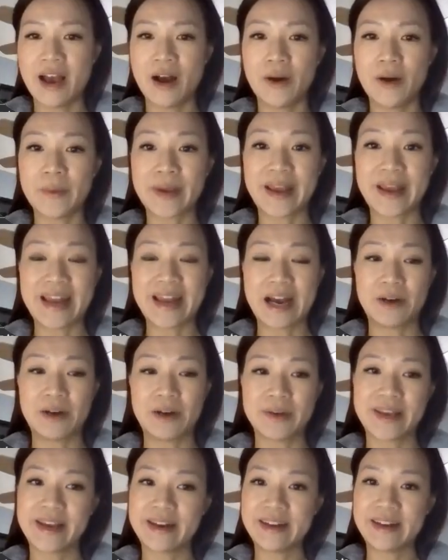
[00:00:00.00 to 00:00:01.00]
Okay, now
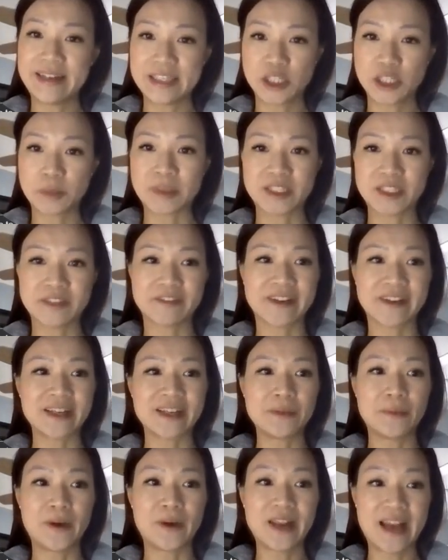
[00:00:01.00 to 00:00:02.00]
here is specifically
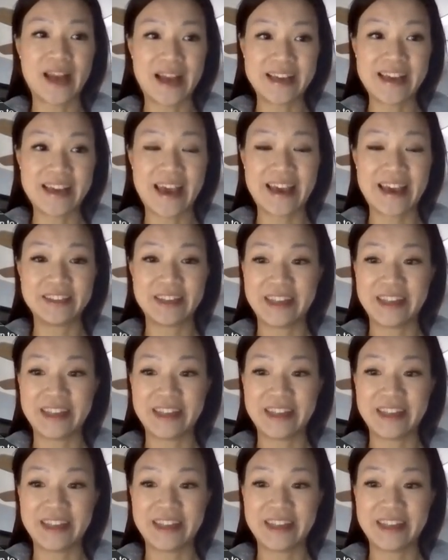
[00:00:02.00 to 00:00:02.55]
what I ate.